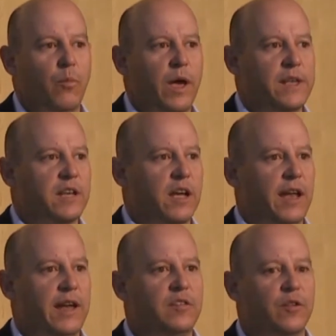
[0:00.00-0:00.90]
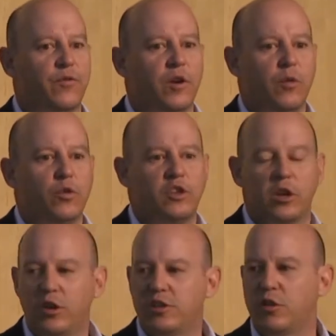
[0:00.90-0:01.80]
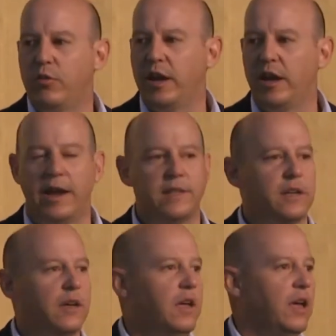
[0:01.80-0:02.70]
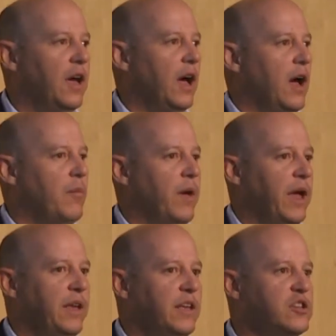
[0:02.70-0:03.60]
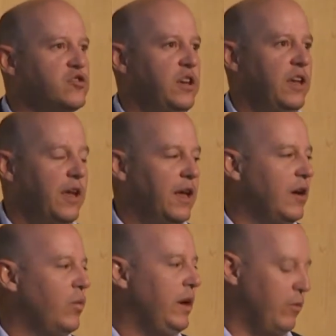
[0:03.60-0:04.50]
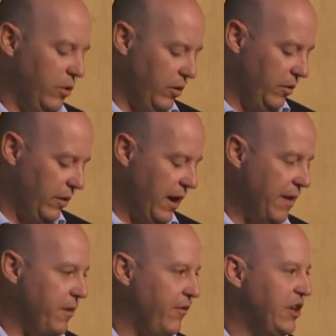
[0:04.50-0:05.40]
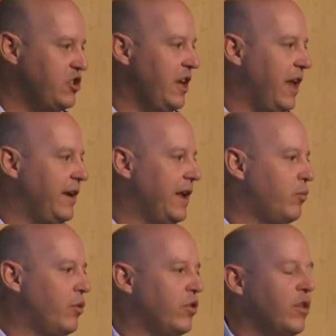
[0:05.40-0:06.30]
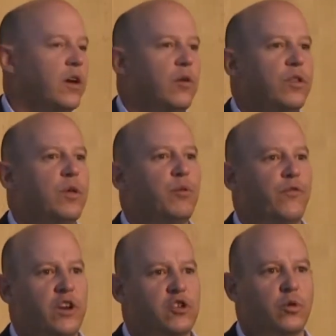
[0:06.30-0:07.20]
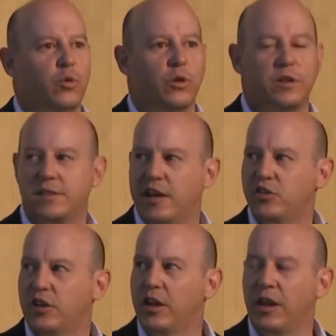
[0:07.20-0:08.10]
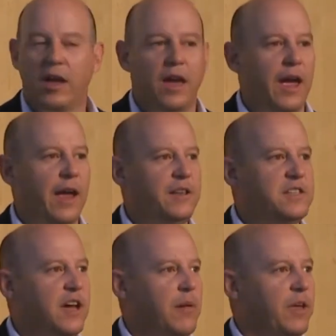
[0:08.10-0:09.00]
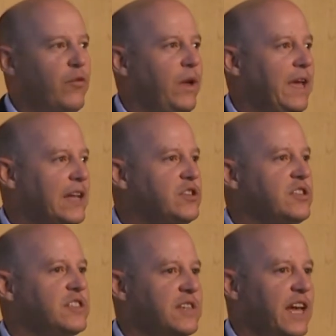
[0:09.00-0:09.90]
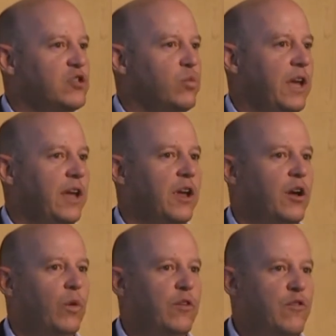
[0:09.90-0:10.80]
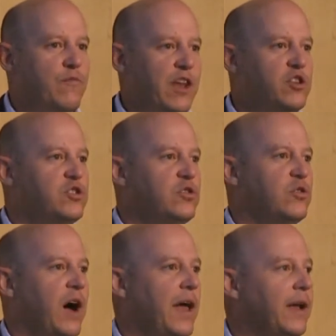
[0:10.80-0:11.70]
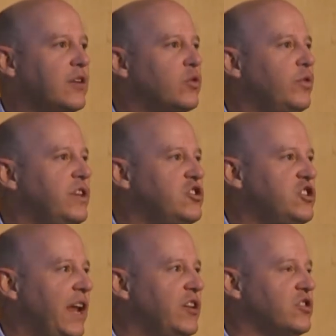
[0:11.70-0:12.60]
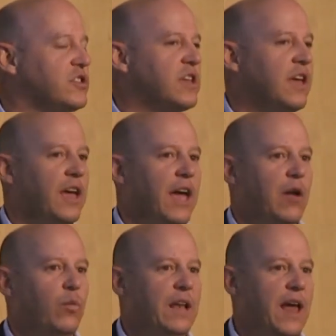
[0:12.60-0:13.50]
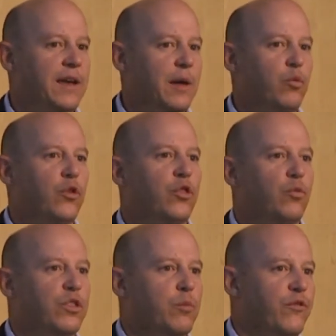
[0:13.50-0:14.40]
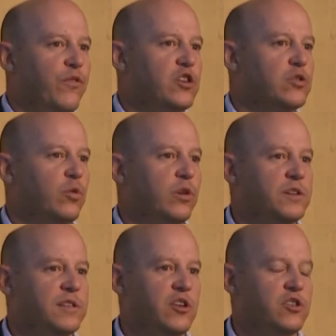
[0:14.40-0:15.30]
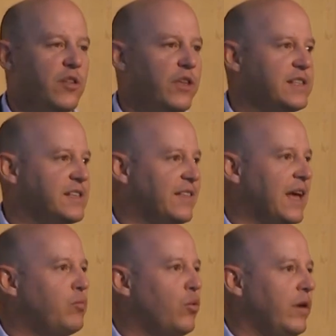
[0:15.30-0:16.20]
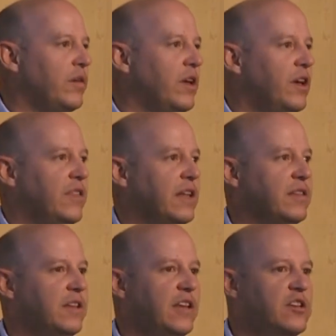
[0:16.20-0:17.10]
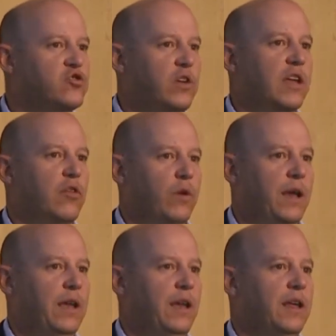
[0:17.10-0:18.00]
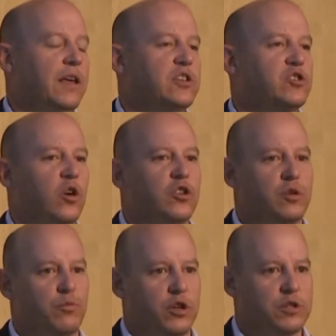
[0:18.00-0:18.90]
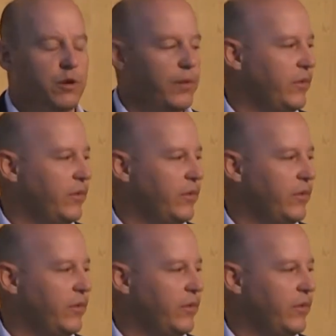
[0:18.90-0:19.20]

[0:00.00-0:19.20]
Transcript: as a collective, which includes the regulator and industry, we will eventually land up with a professional organization. And if we get to the stage where we've managed to iron out all these challenges and we land up with a professional organization, I think it's at that point that the industry can really start to prosper.